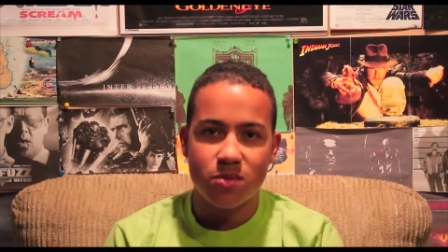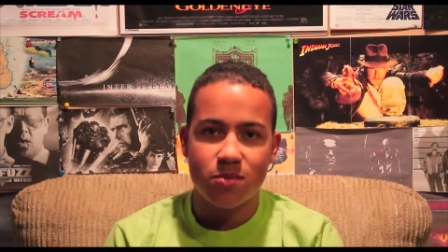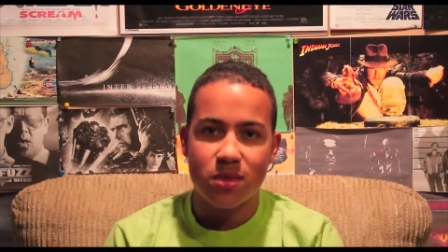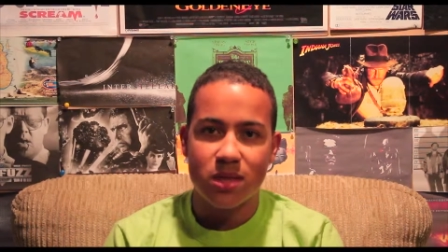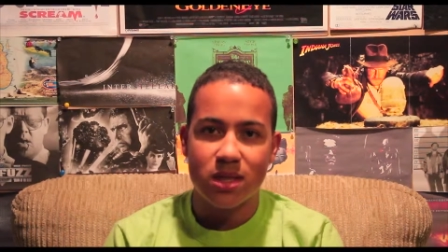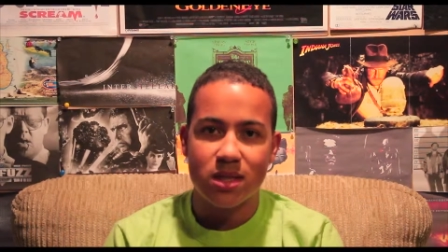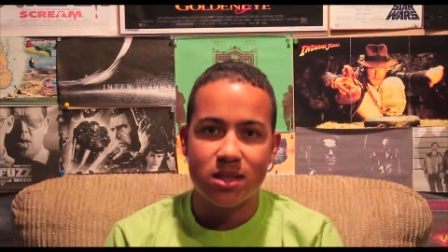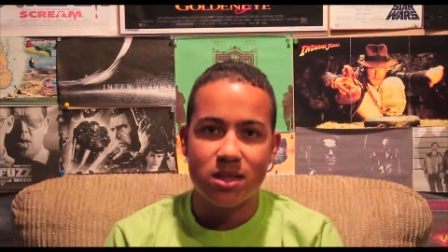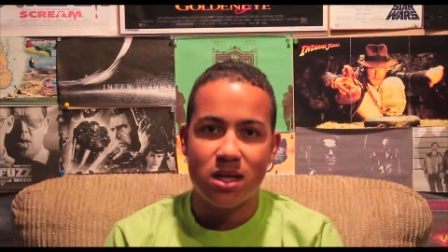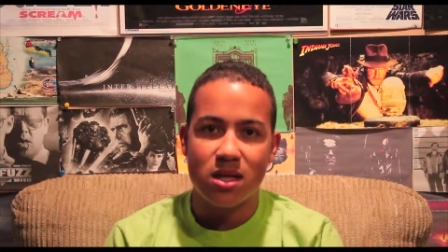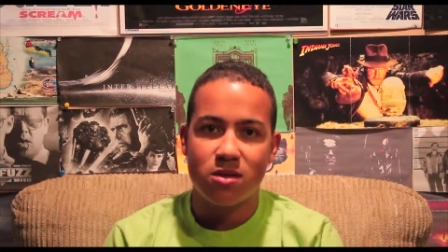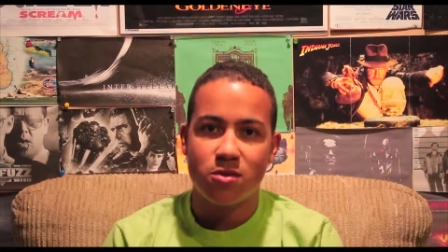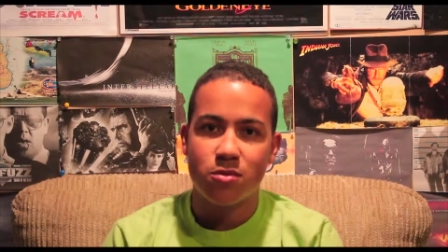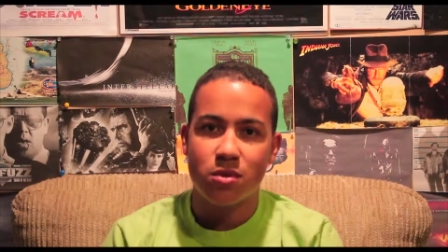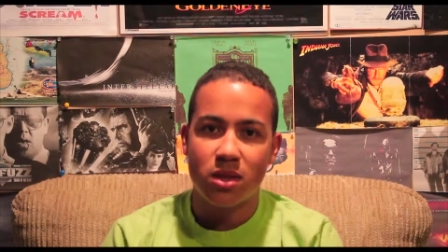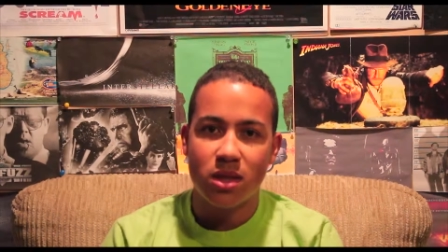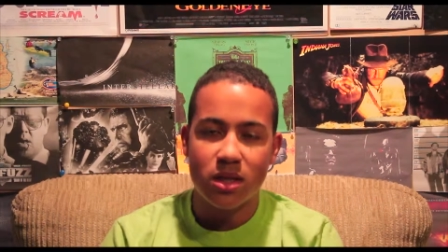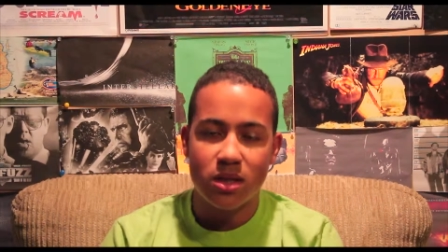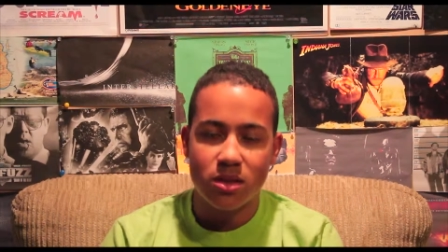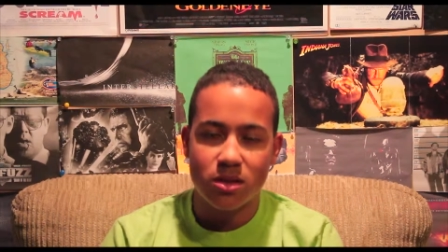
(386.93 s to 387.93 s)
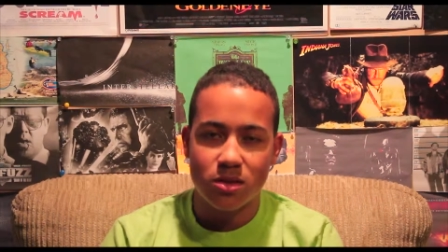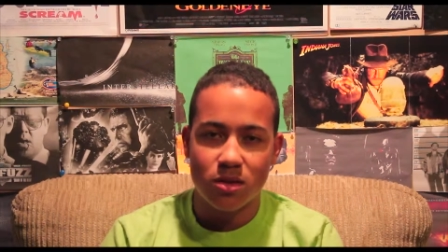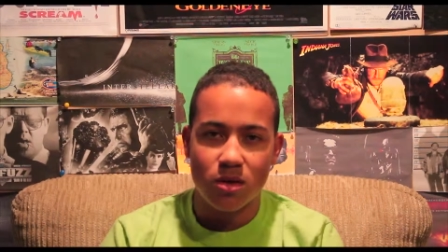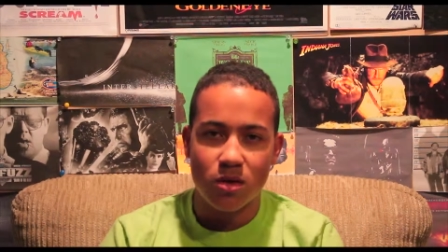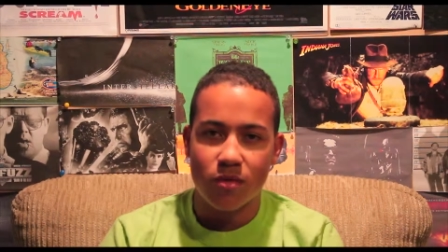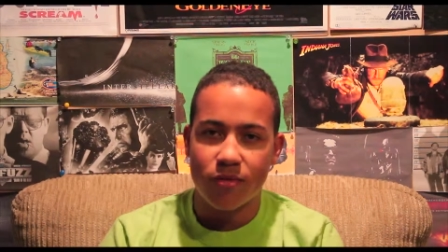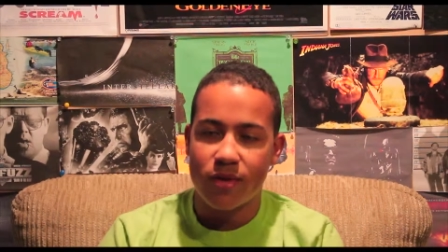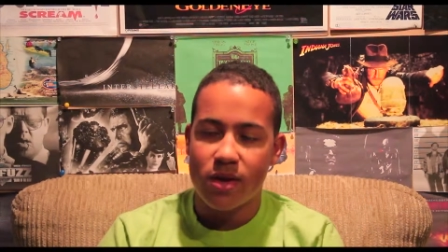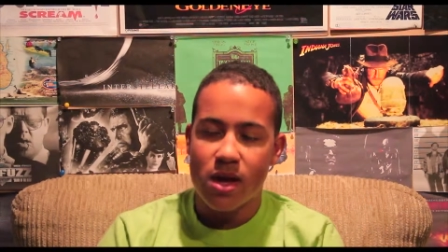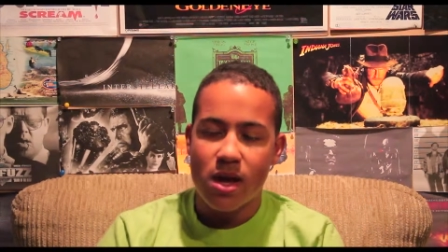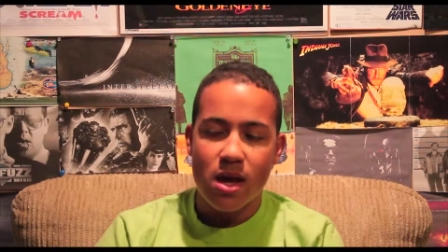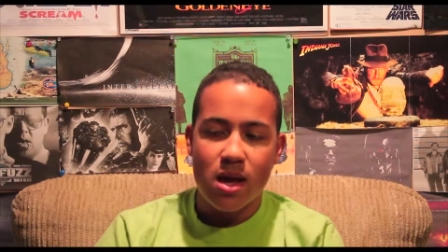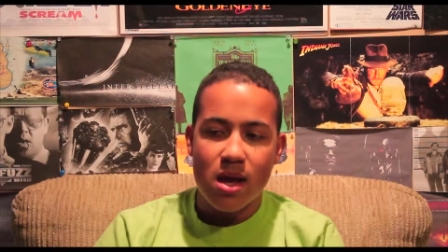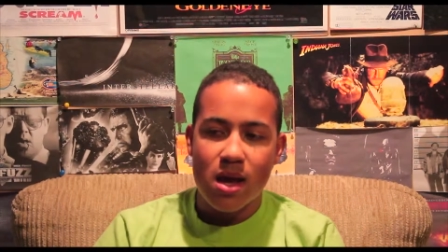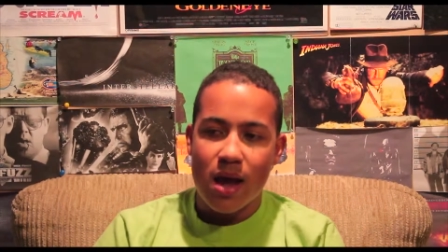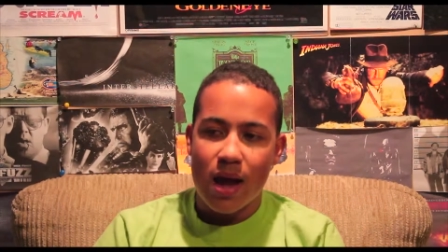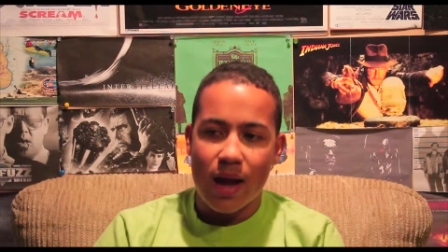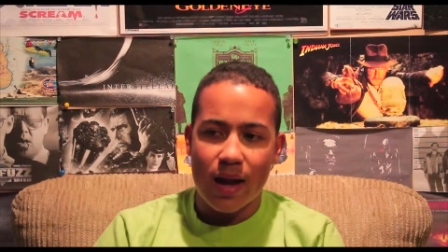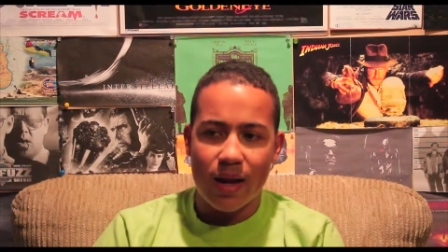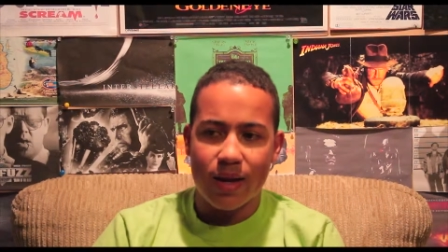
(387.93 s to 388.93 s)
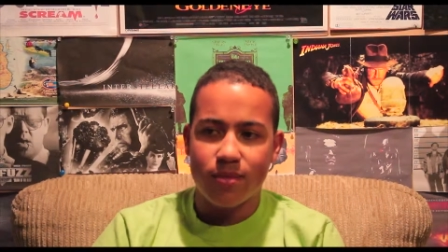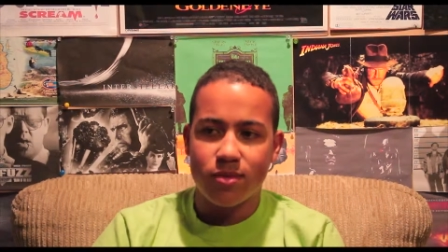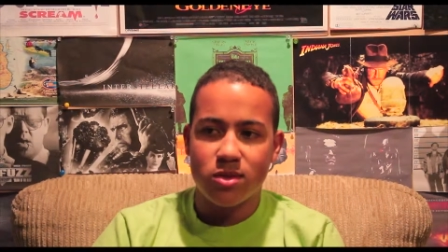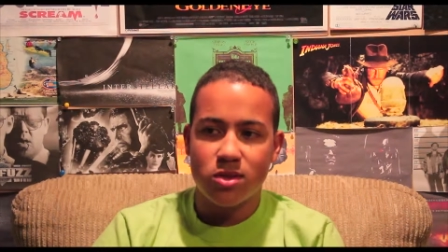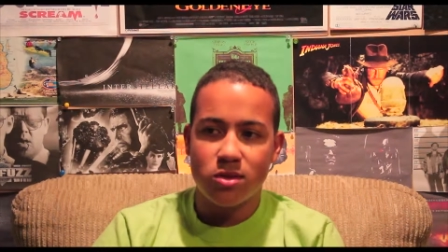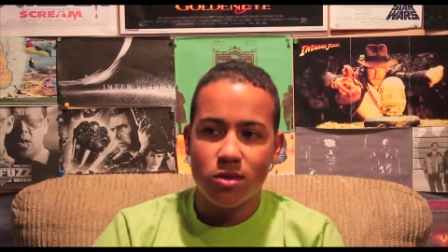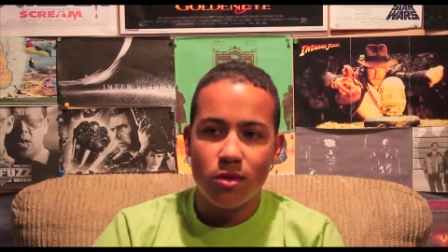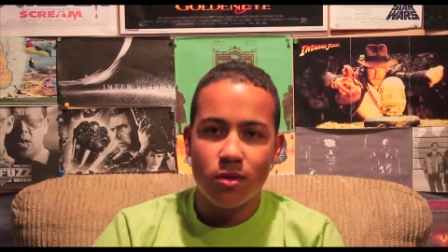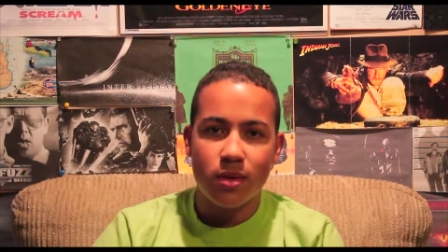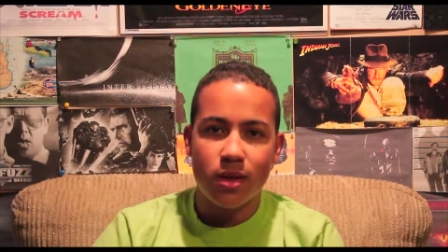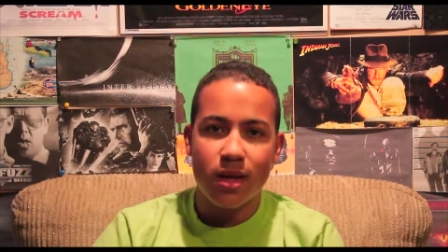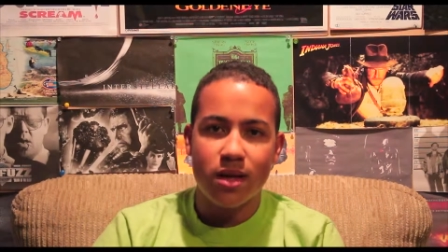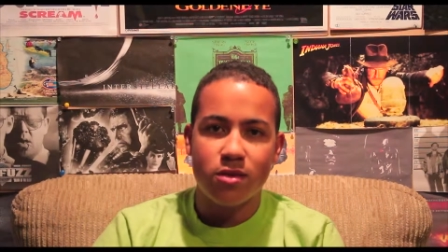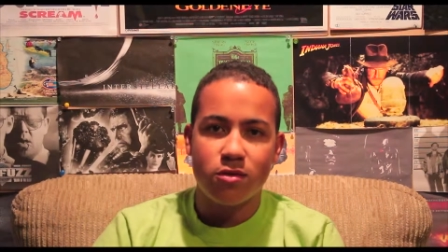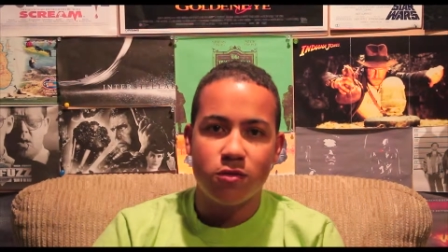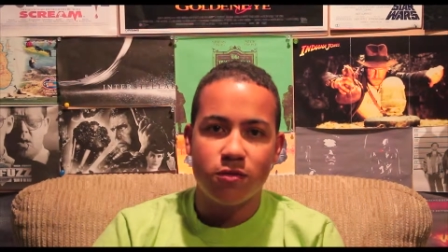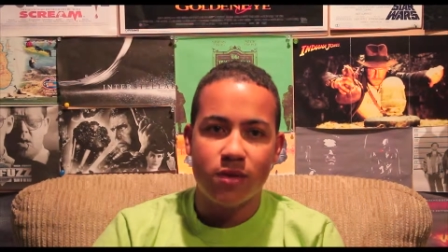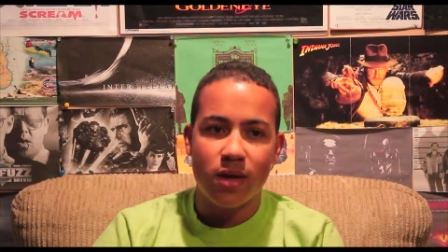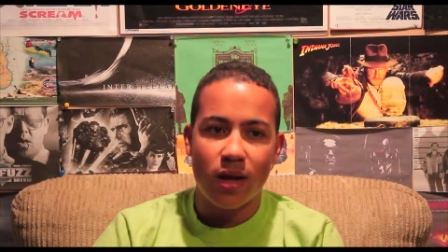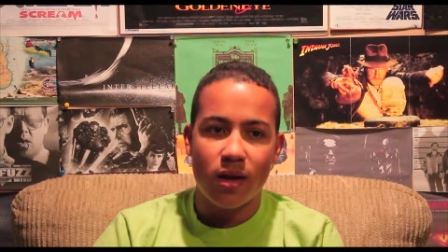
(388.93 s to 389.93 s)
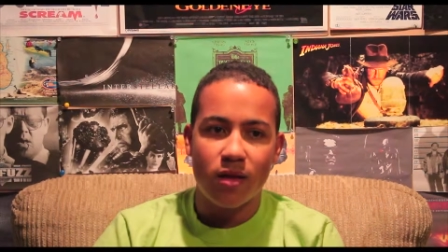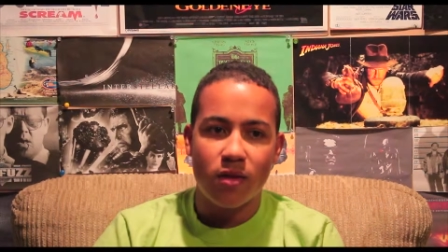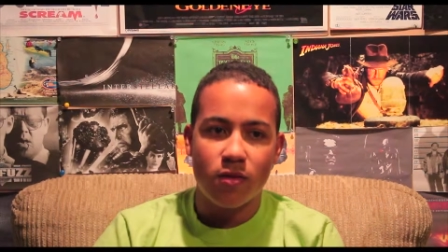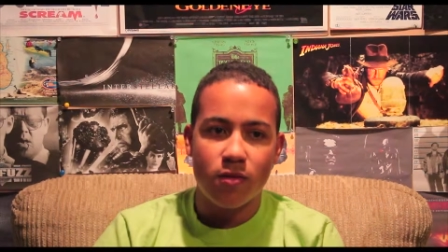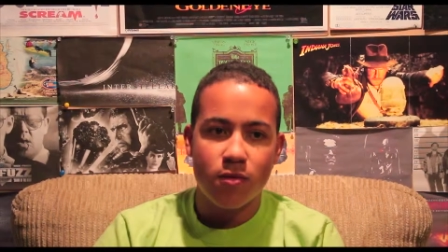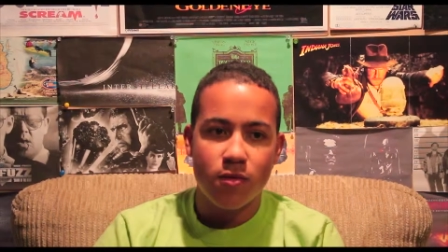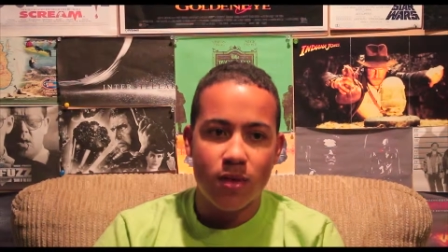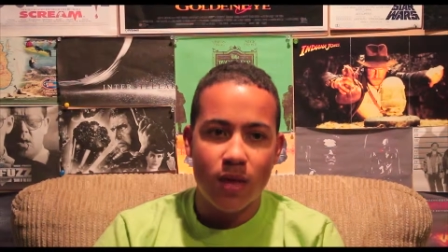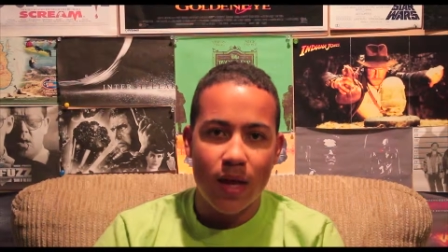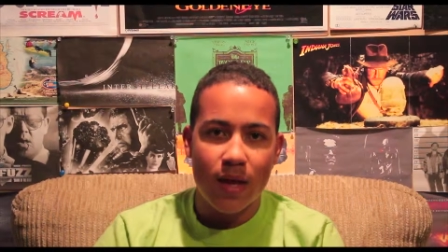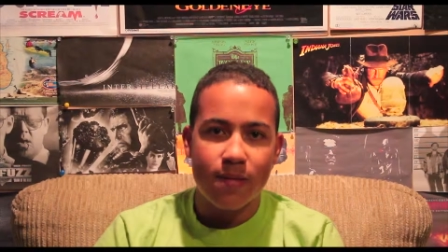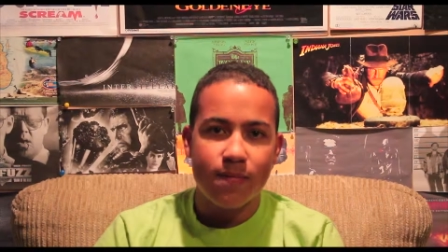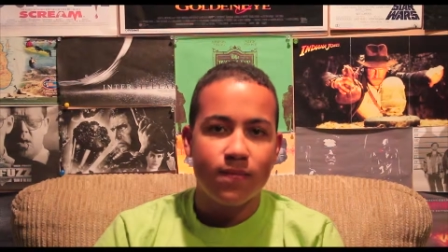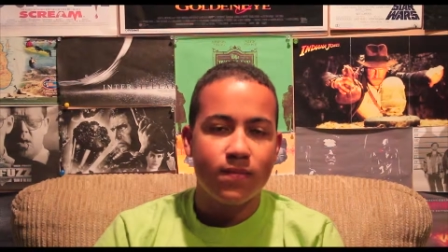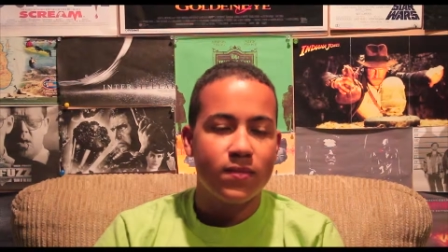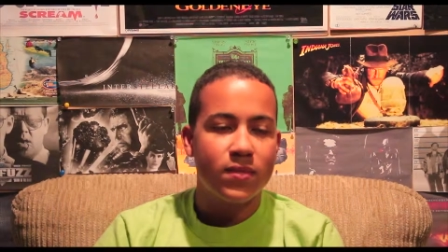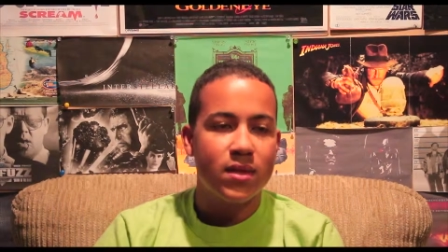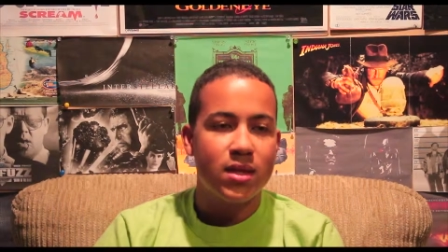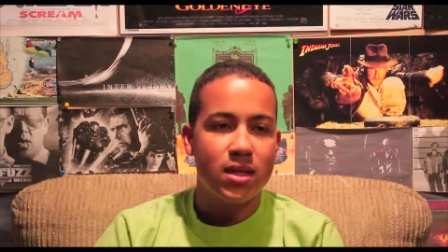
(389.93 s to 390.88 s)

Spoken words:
because that's what they deserved. And I am so glad to have gotten through that.